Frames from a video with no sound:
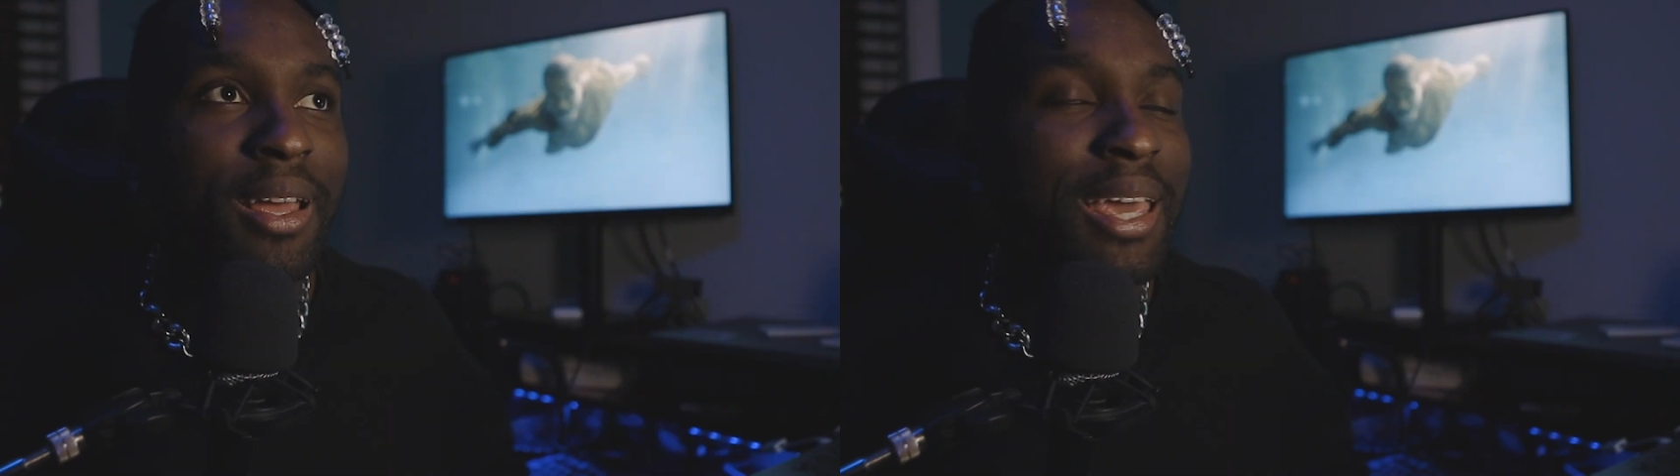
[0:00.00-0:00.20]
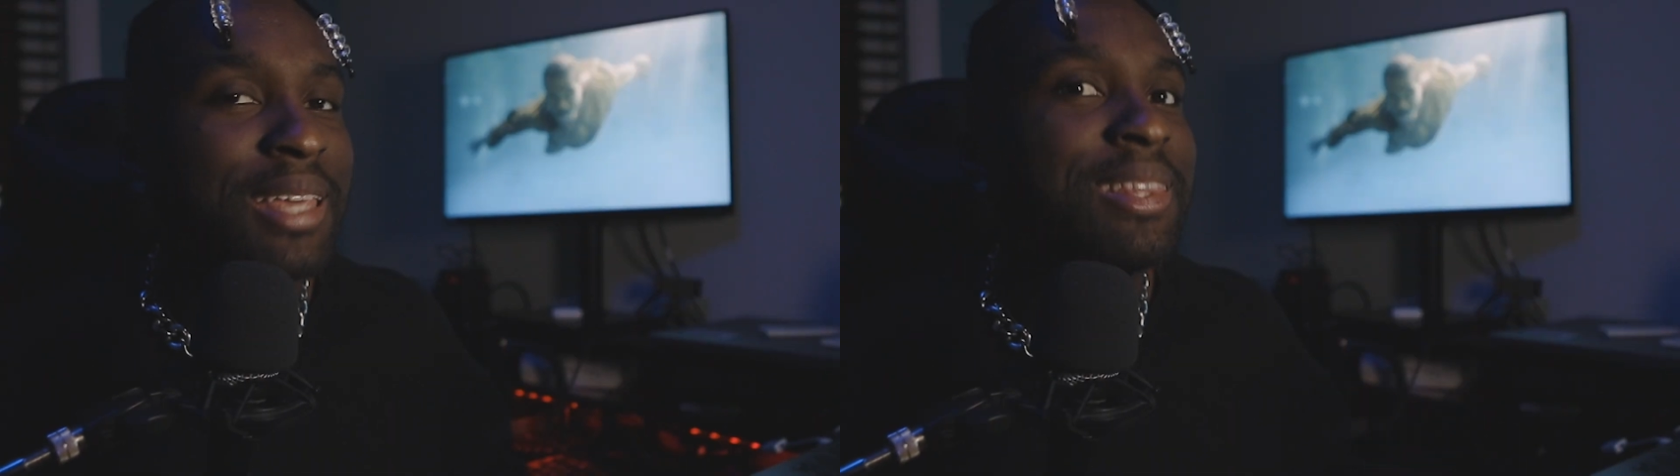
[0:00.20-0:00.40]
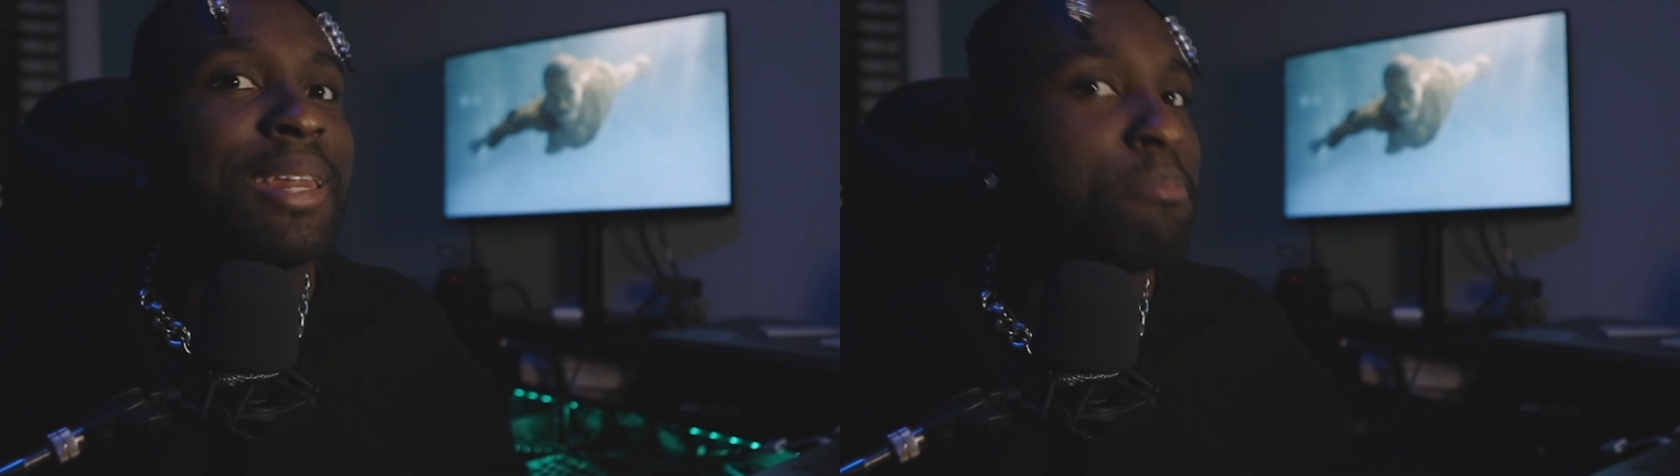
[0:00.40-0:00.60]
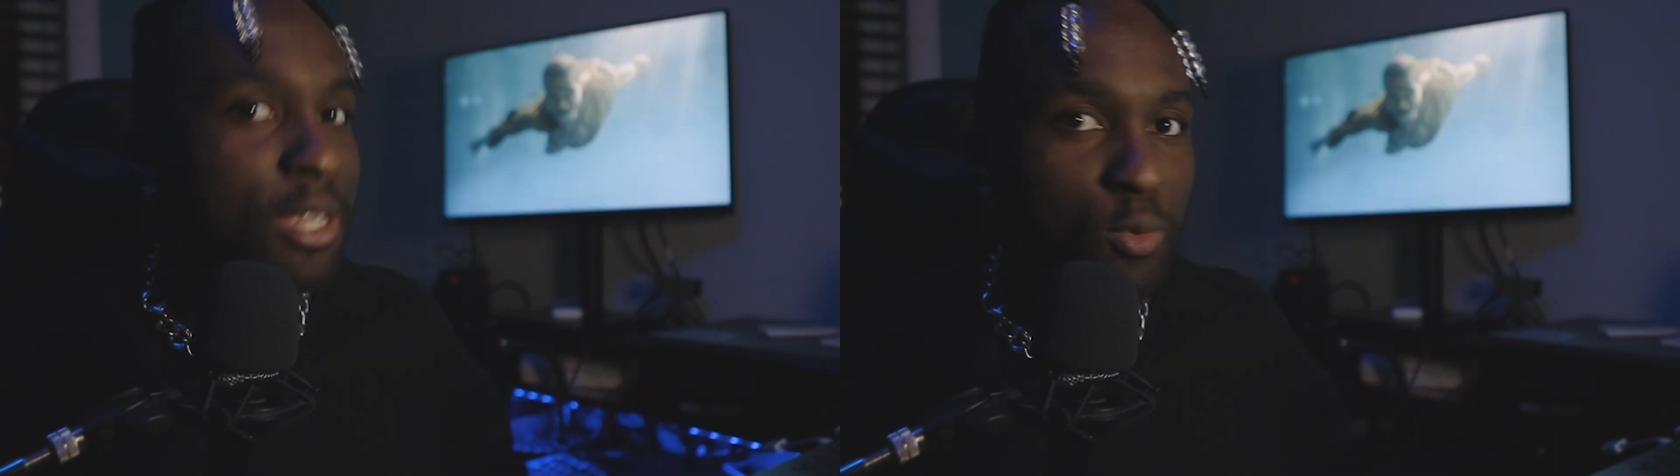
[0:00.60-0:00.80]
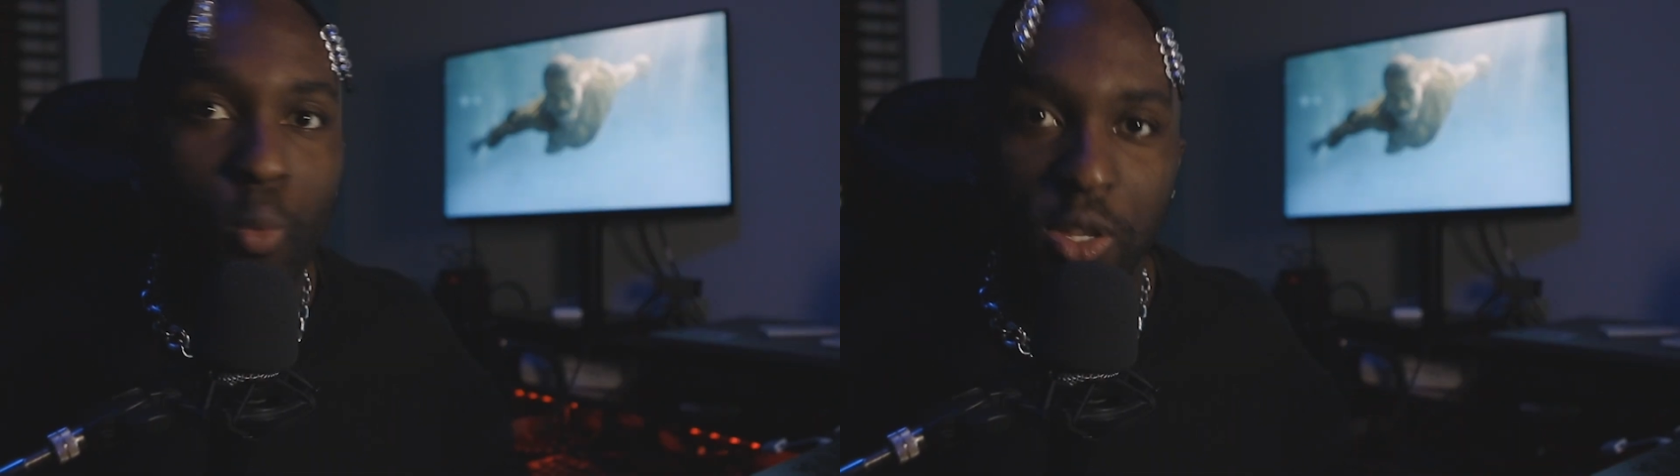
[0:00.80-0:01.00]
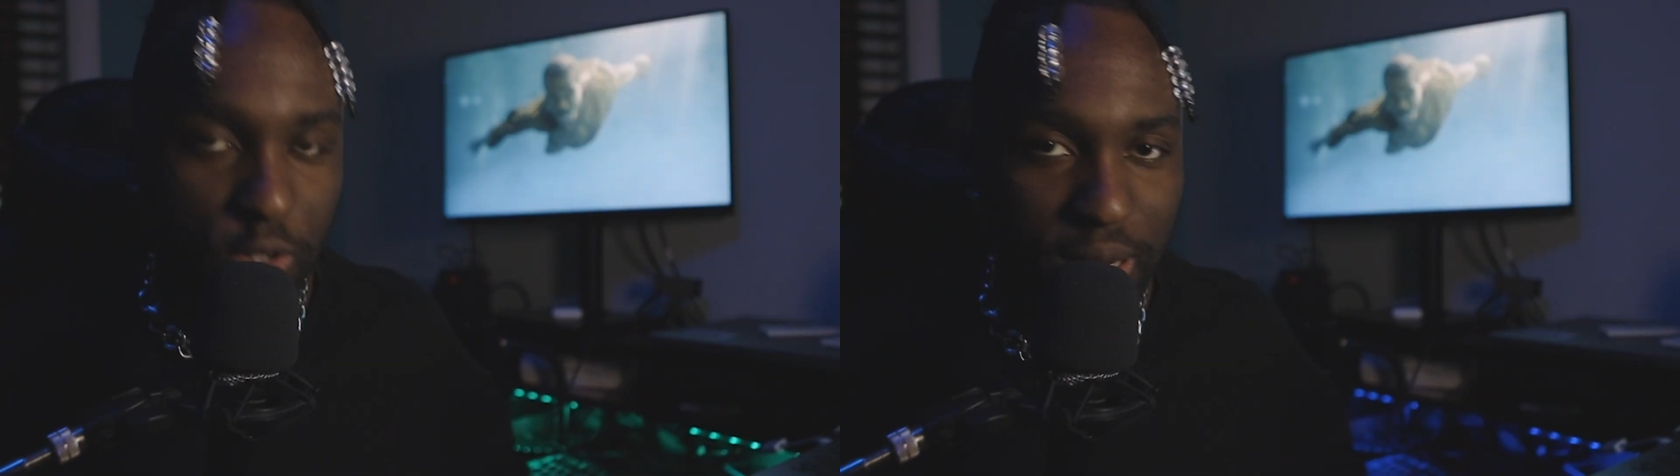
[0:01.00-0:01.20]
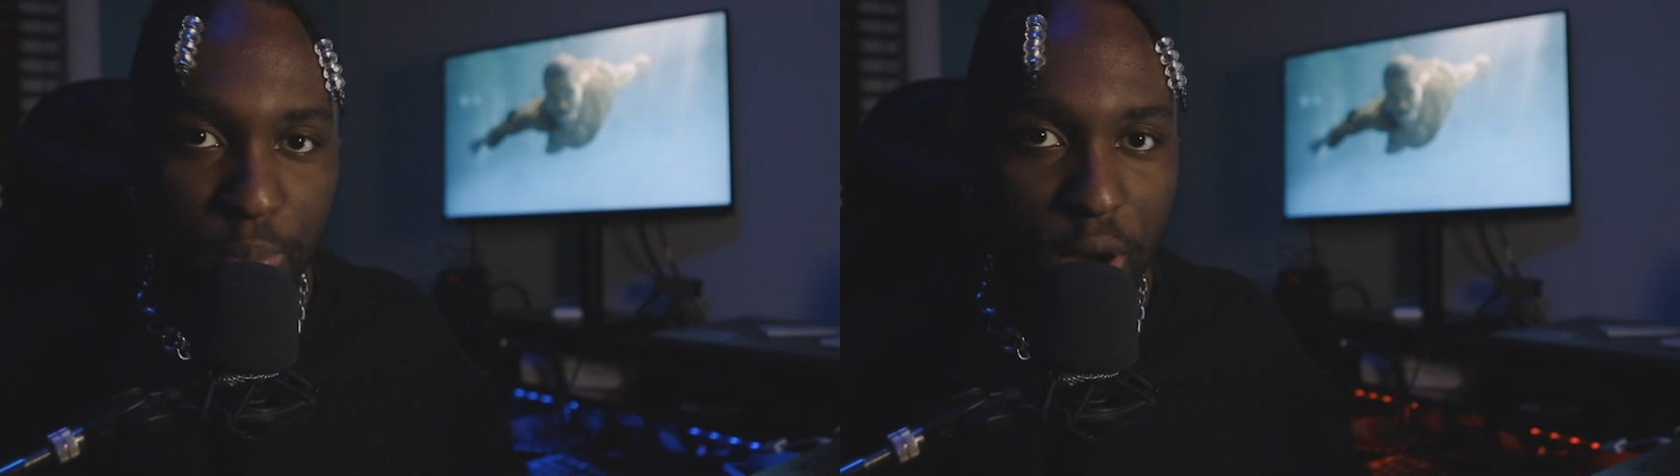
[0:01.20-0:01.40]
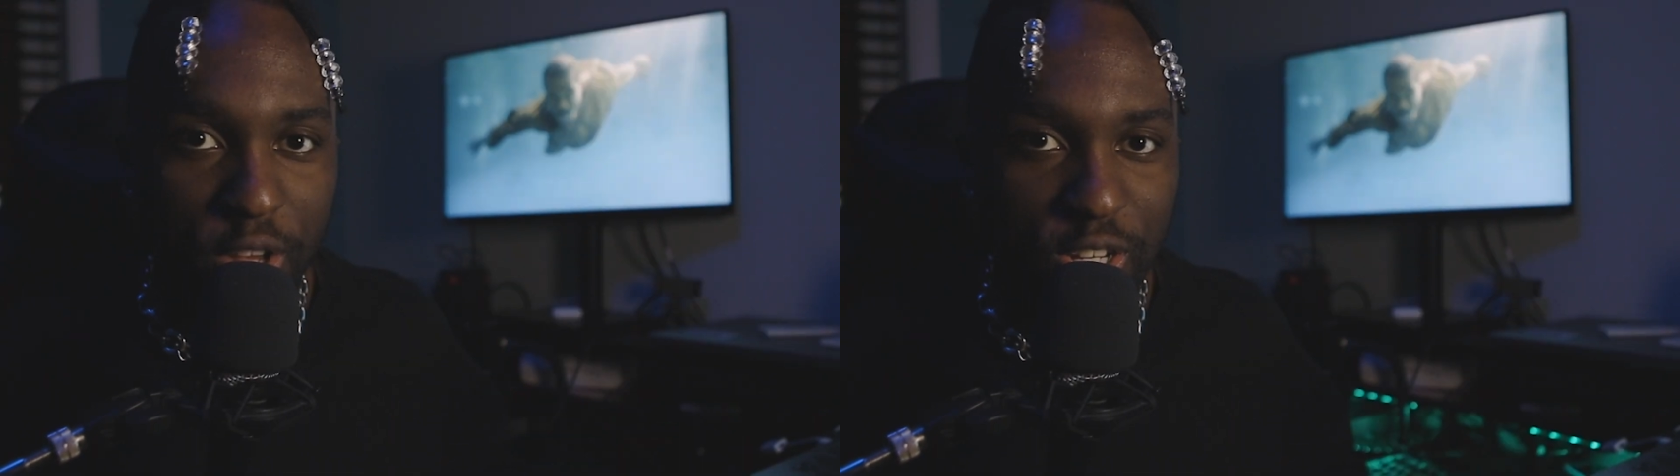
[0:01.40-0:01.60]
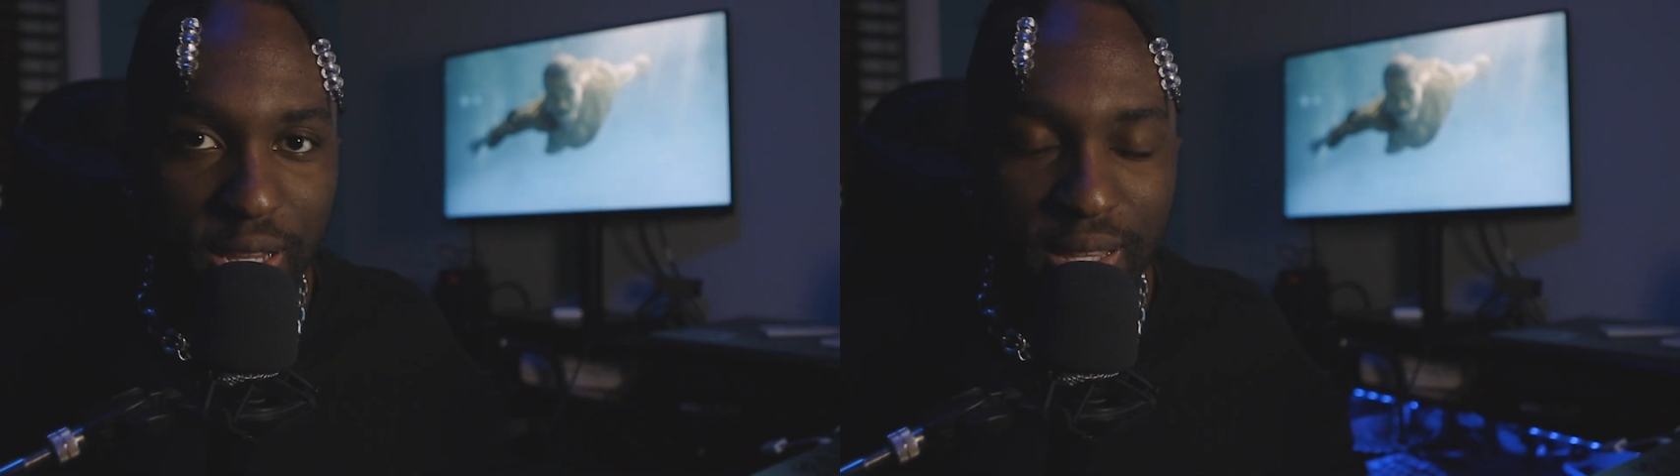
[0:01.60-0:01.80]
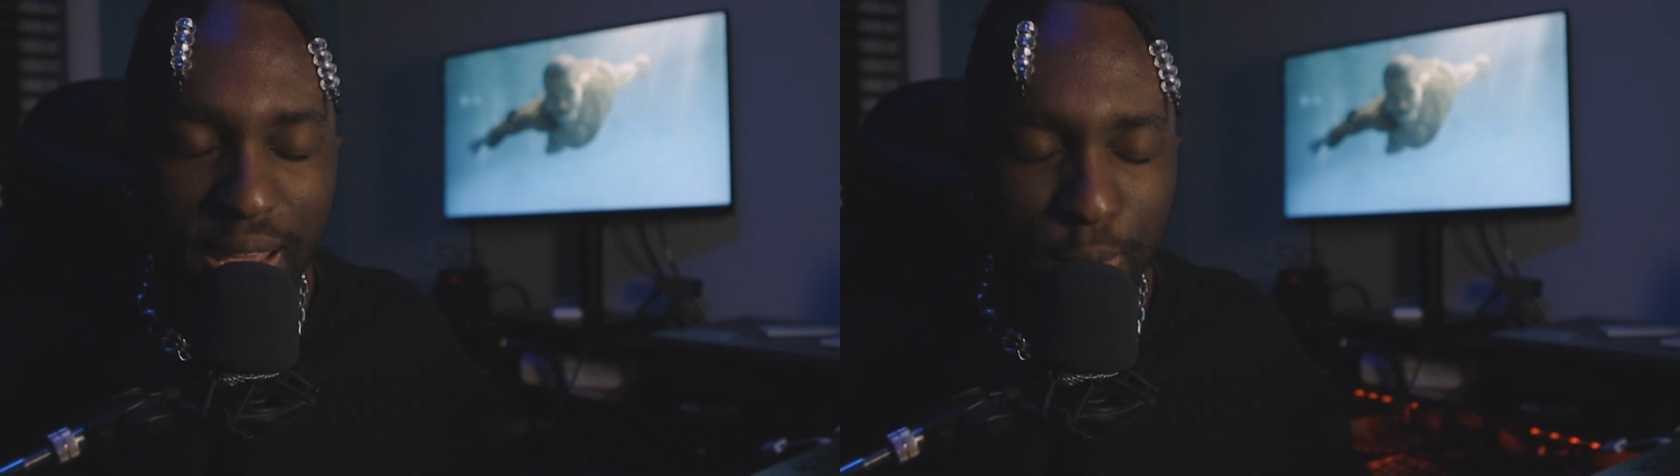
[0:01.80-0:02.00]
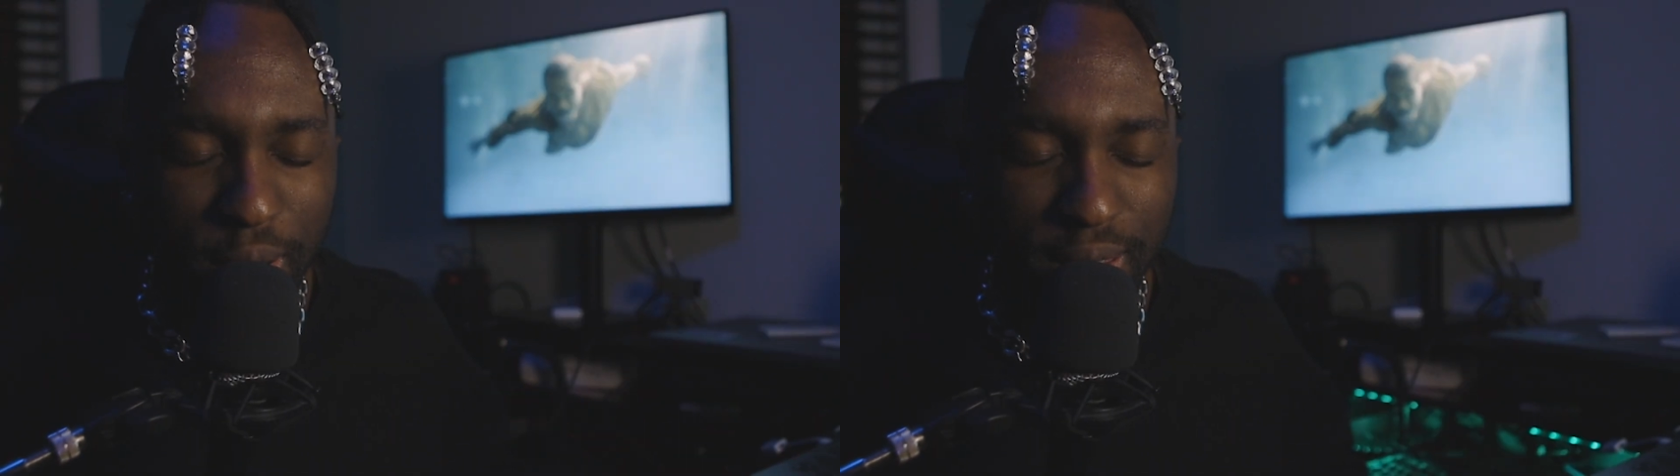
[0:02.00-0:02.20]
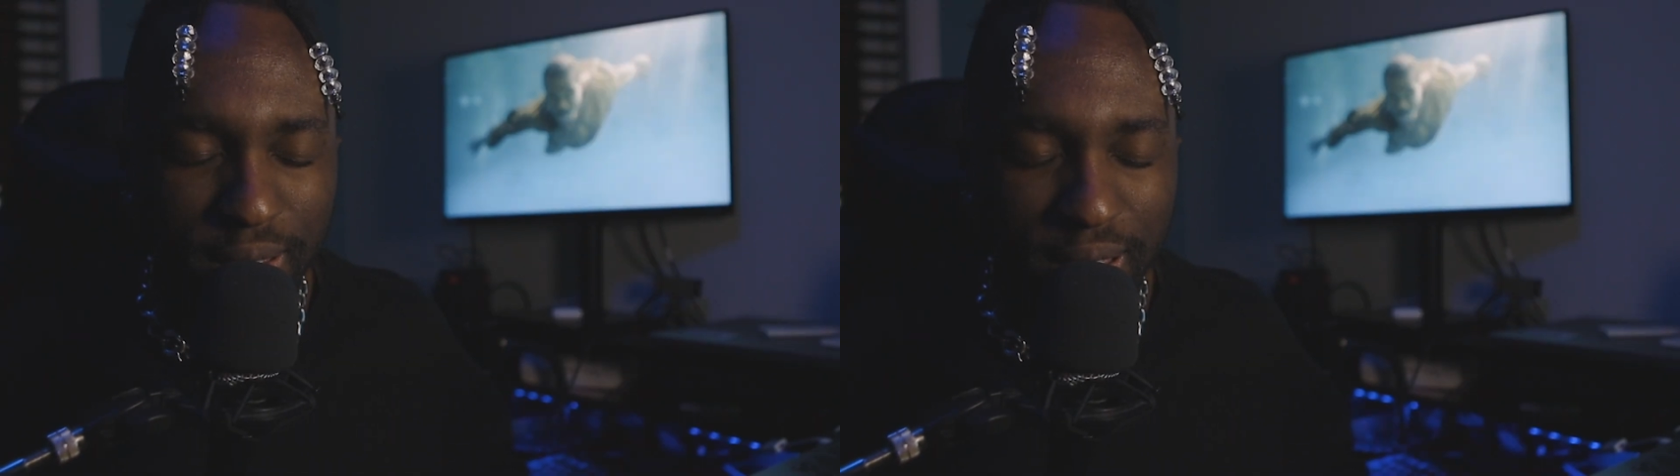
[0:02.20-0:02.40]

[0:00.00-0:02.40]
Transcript: He didn't miss once on that project. Anyway,